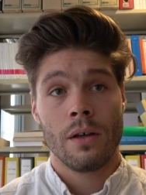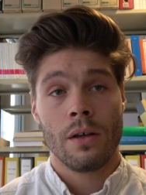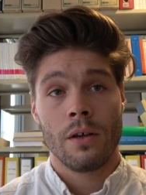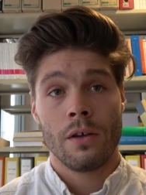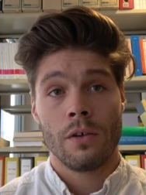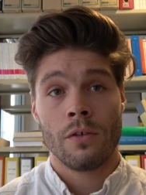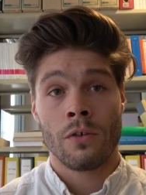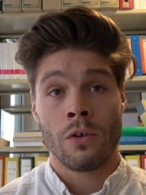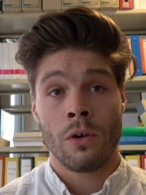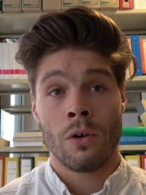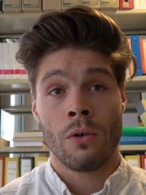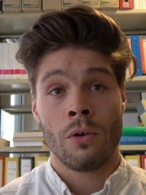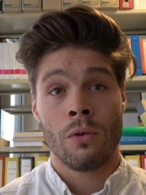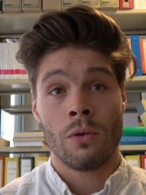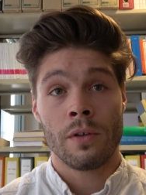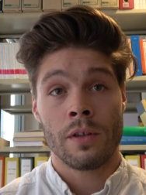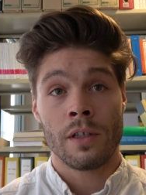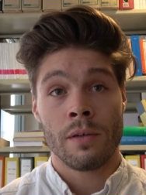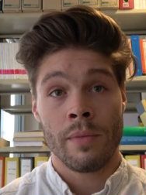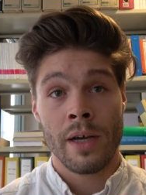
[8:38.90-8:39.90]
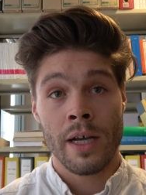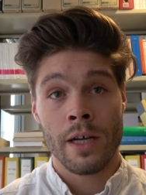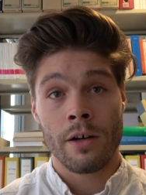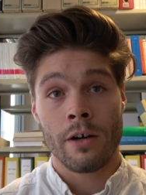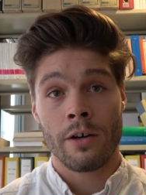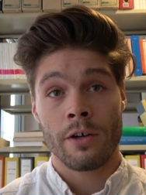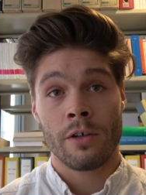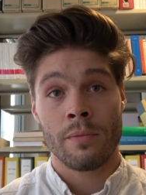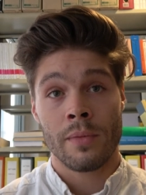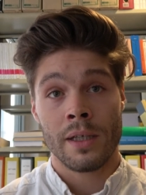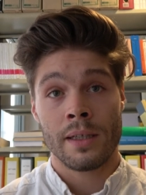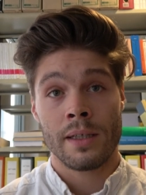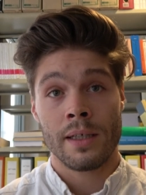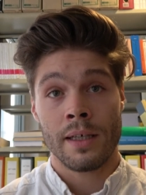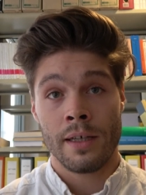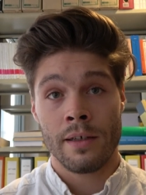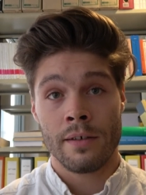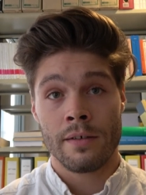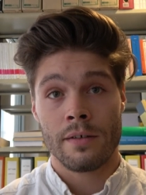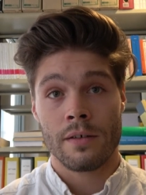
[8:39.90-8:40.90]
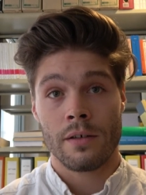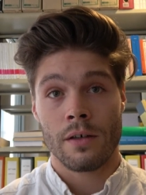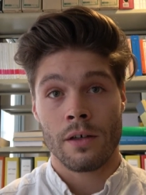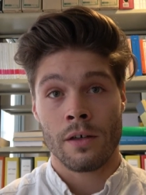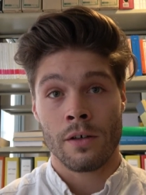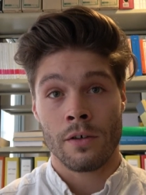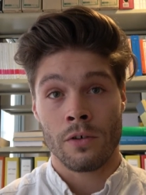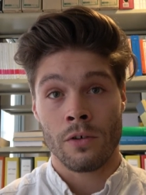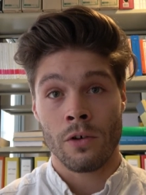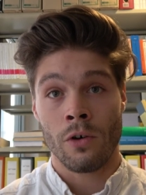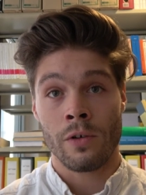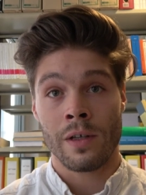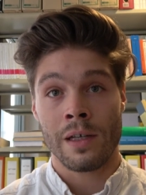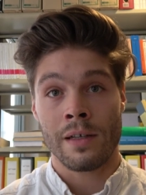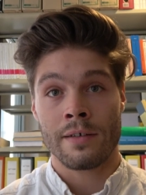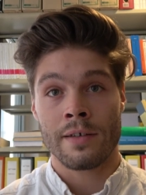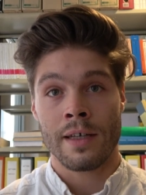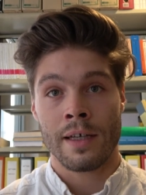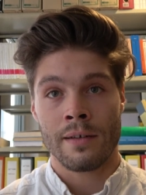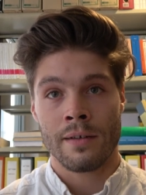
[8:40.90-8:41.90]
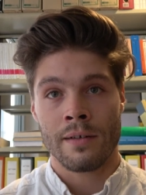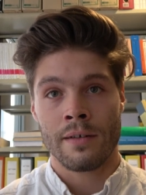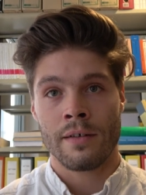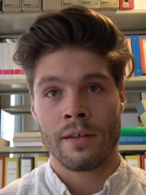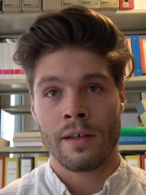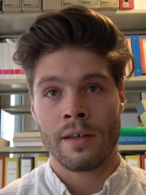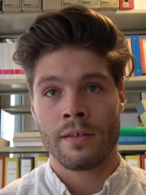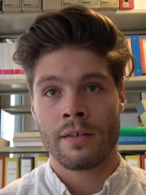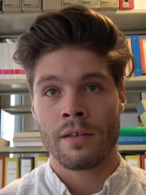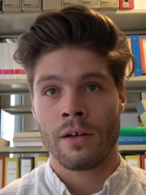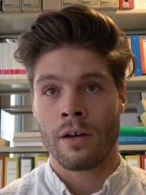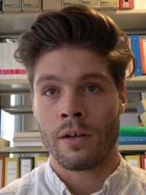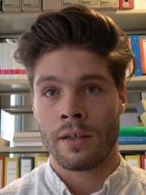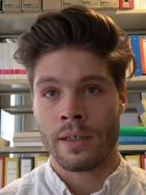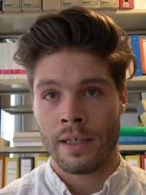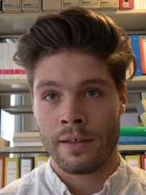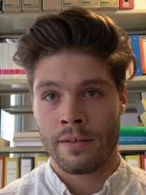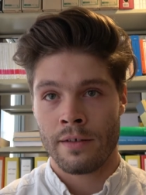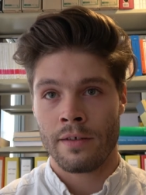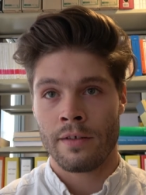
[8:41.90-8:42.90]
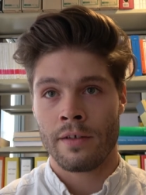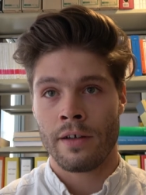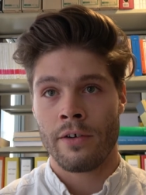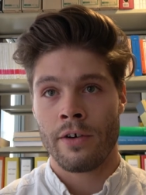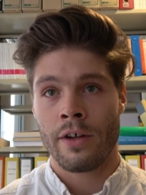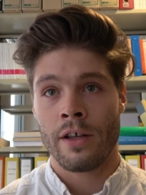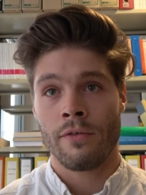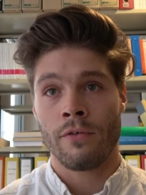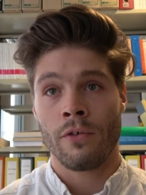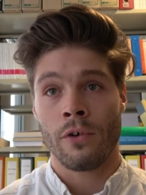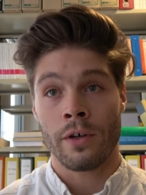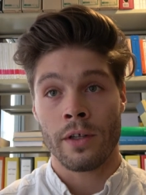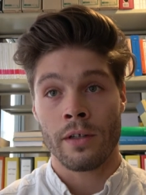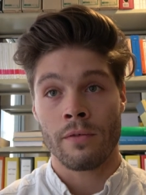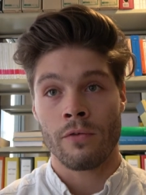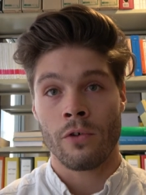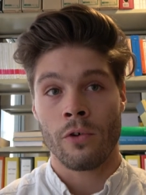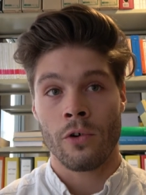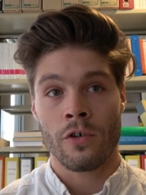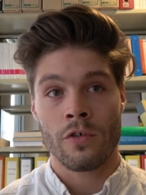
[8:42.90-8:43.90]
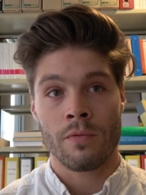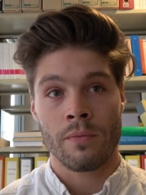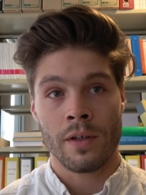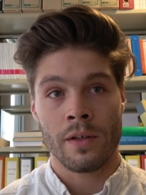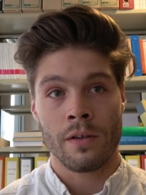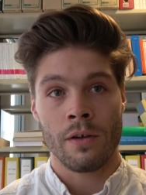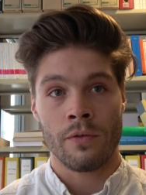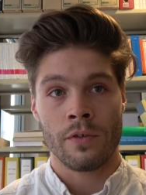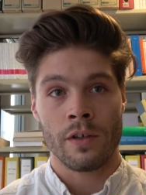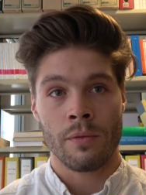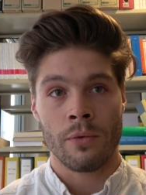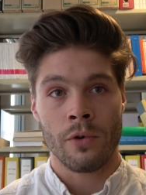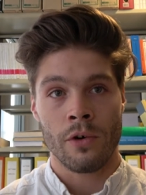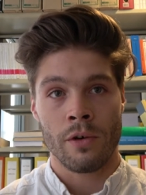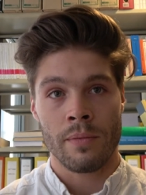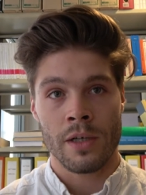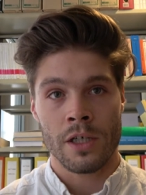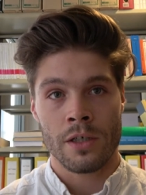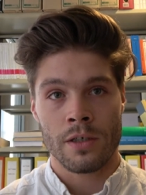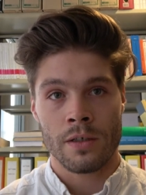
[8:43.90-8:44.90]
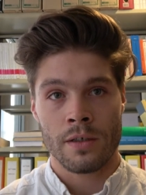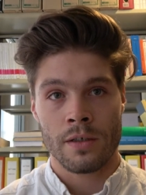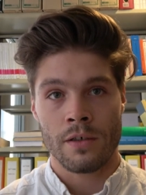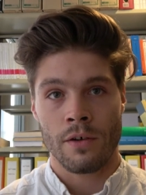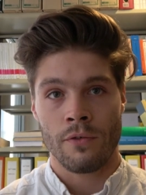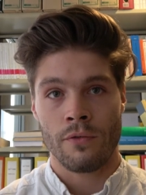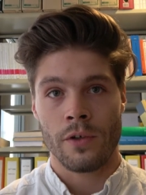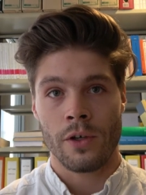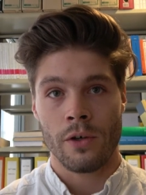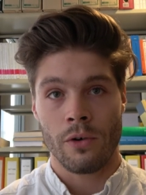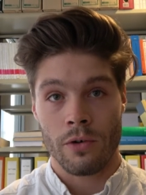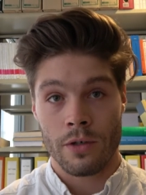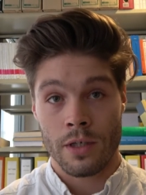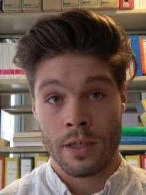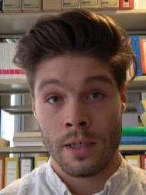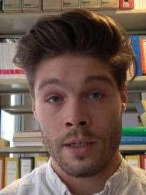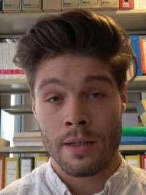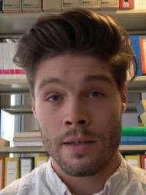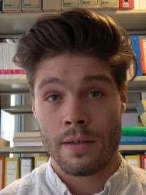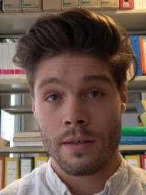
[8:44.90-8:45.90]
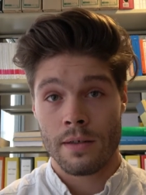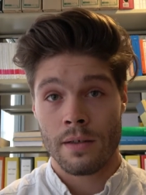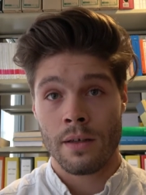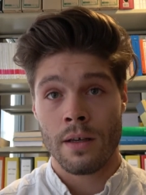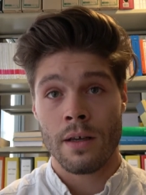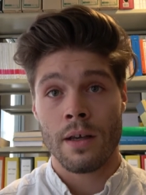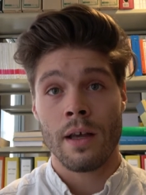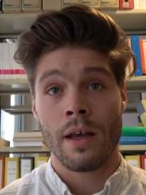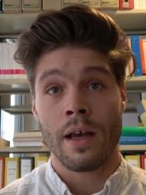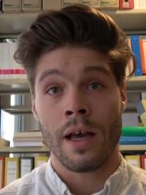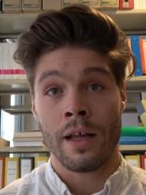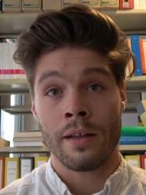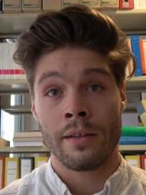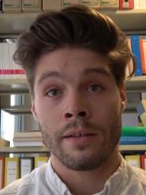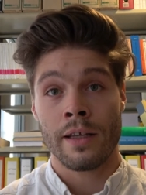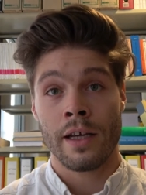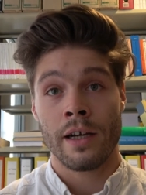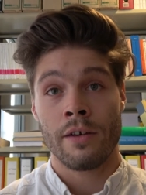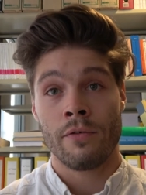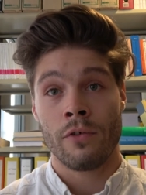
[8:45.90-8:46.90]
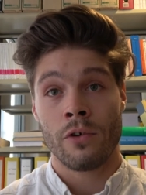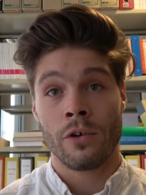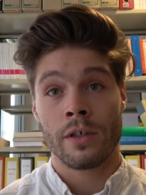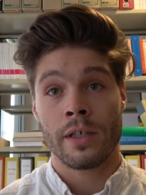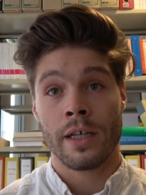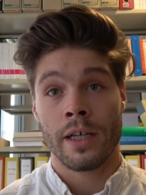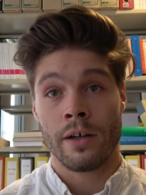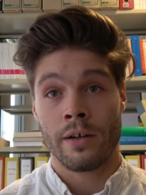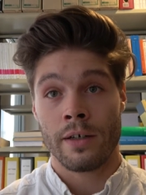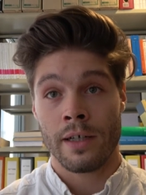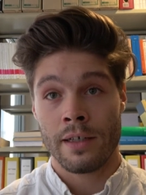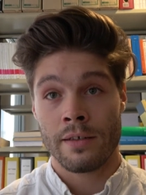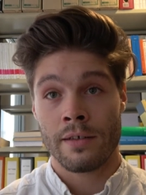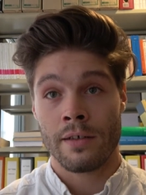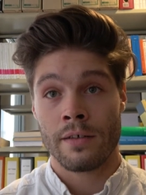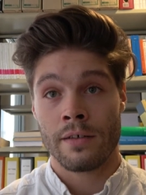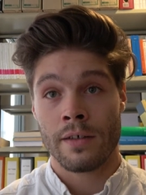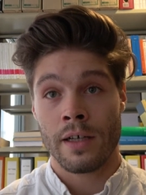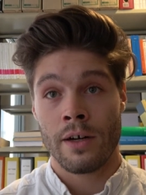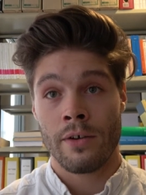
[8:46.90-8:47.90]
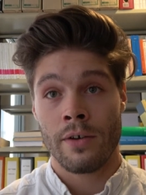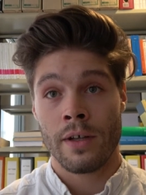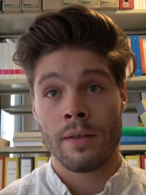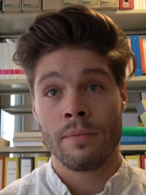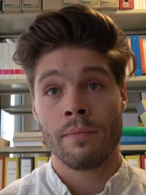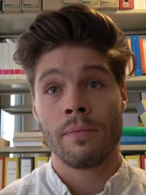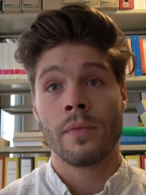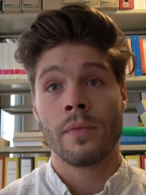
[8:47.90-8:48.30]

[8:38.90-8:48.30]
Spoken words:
So the main argument is custodial sentences are necessary for the enforcement of the prohibitions of the ordinance, and therefore they are necessary